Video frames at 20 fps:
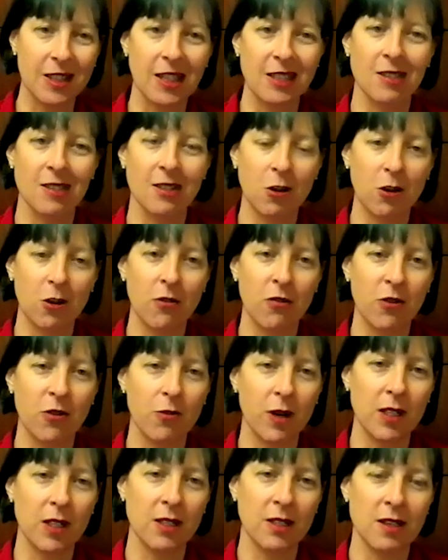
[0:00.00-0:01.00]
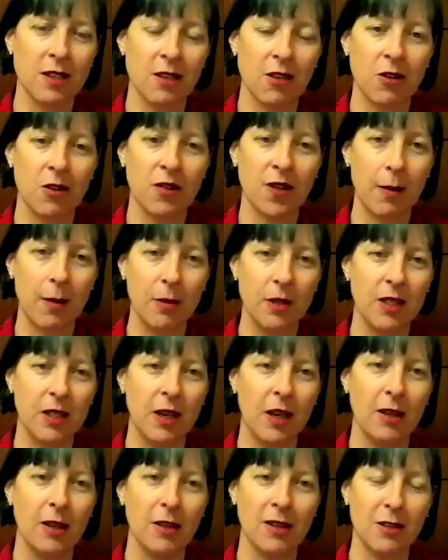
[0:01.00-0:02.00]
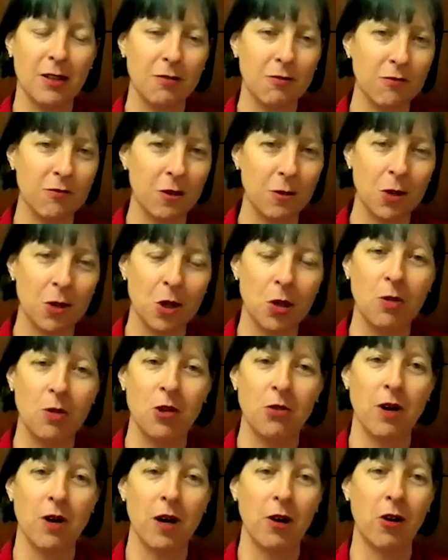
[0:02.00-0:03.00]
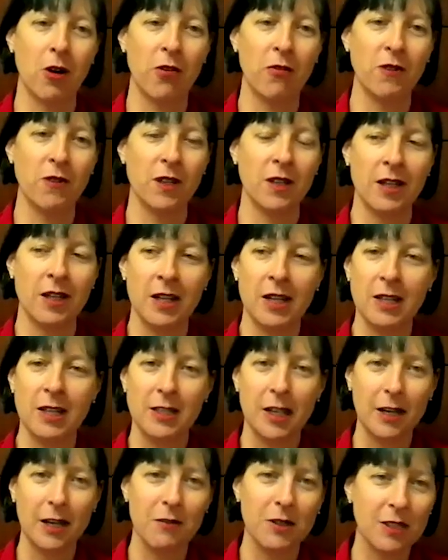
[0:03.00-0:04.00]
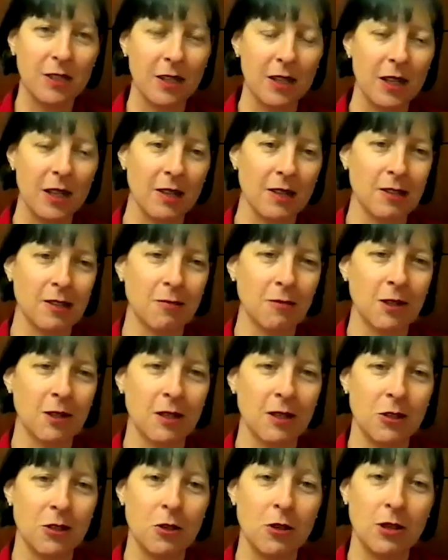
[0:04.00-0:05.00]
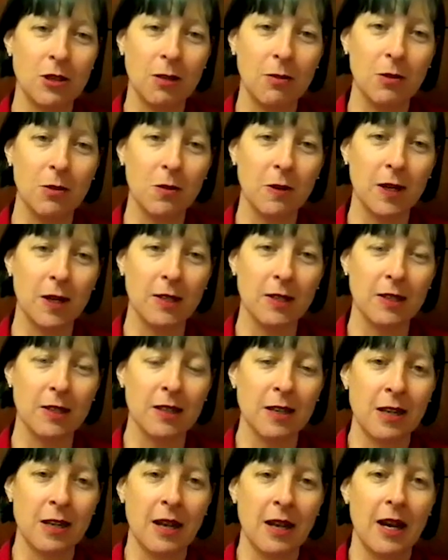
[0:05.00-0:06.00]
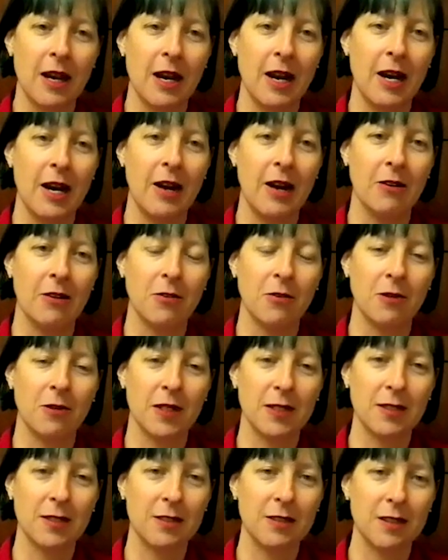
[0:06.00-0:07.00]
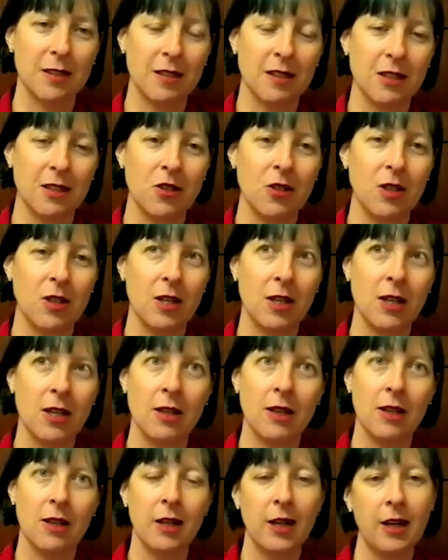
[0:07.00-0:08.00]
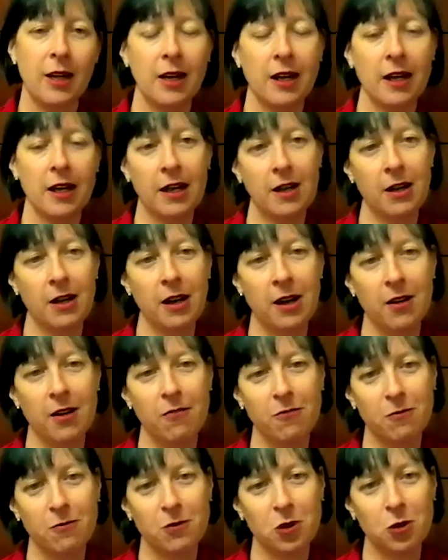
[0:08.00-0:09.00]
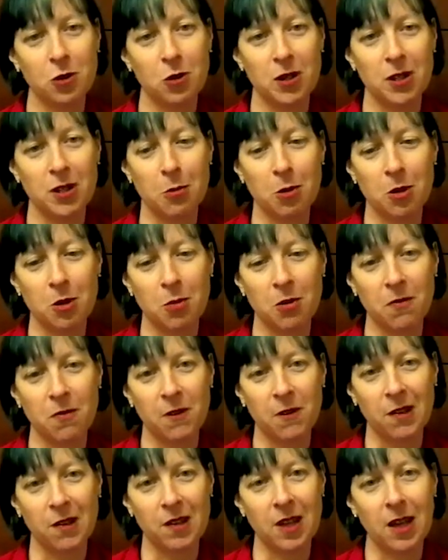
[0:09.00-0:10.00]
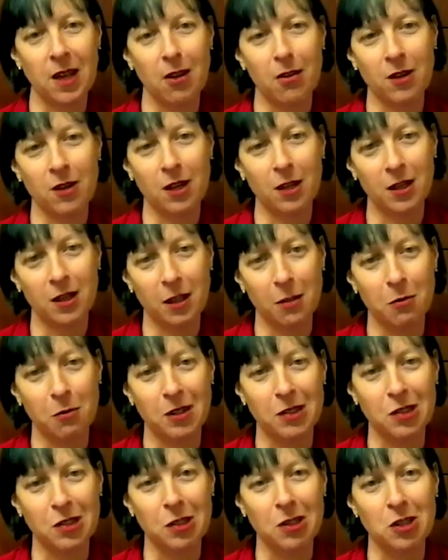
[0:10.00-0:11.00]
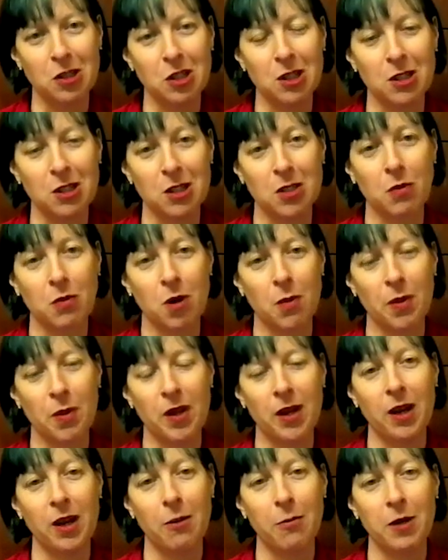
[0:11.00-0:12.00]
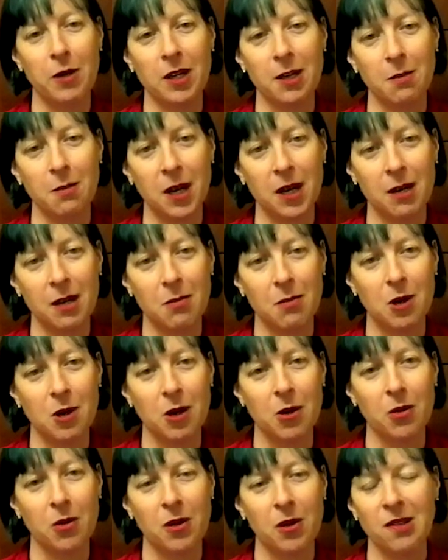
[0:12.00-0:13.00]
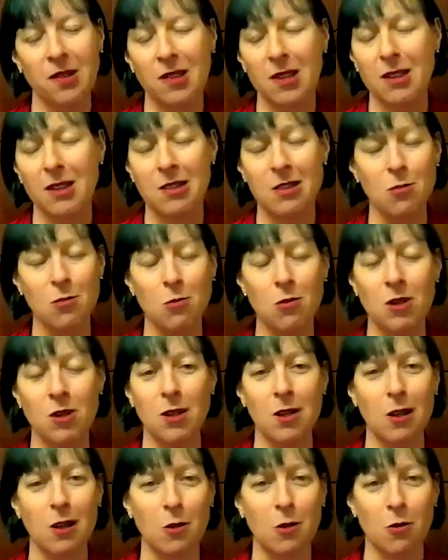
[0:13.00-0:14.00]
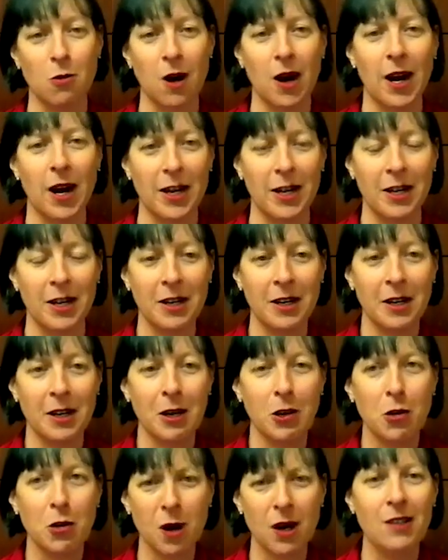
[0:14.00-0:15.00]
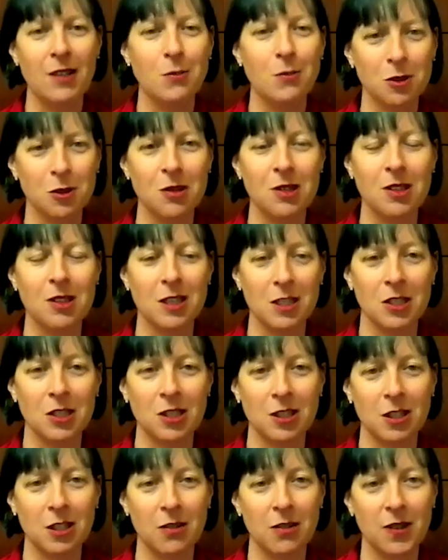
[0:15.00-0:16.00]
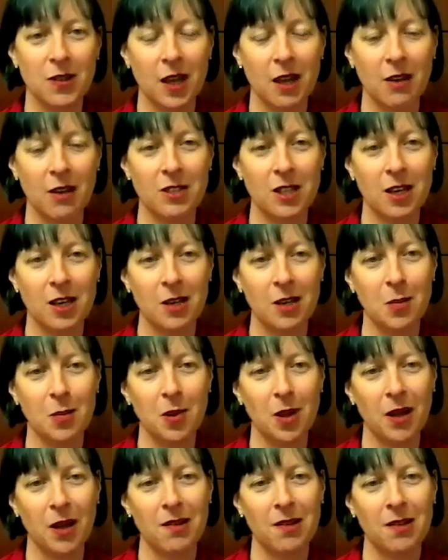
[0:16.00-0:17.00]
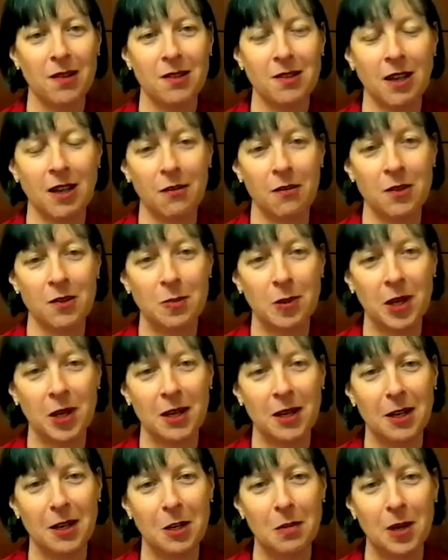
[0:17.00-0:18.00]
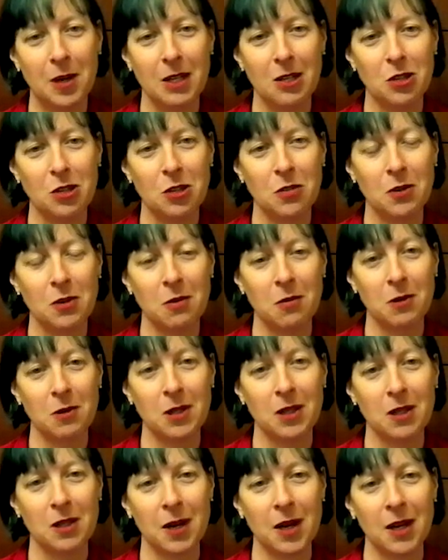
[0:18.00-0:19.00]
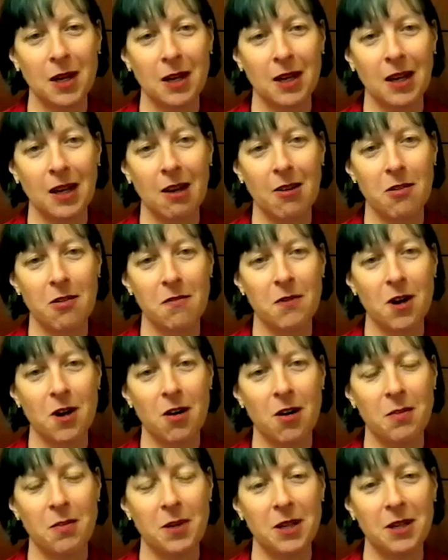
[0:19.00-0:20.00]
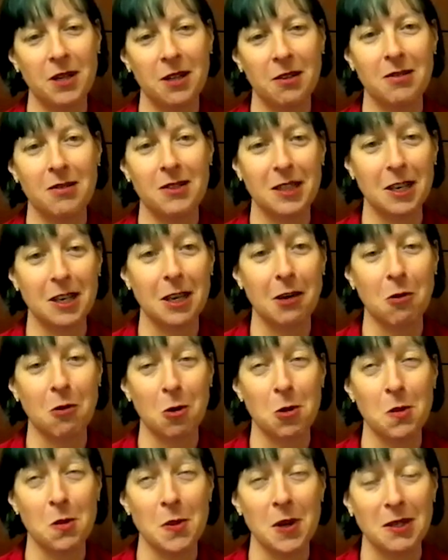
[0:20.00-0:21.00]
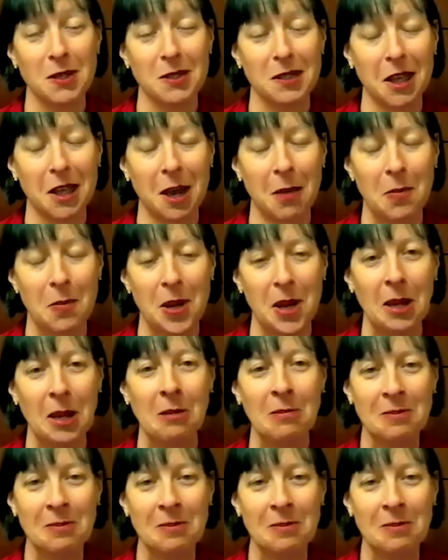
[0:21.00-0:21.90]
there's a lot of threats to those habitats from urban runoff, and David's connected with UWS or Western Sydney Uni, and have joined up with a professor there, and they're researching the swamp and how we can make it more healthy. So there's some really great grassroots initiatives that have taken place since David's been here to make sure we're really making our environment here at Scenic World the best it can be.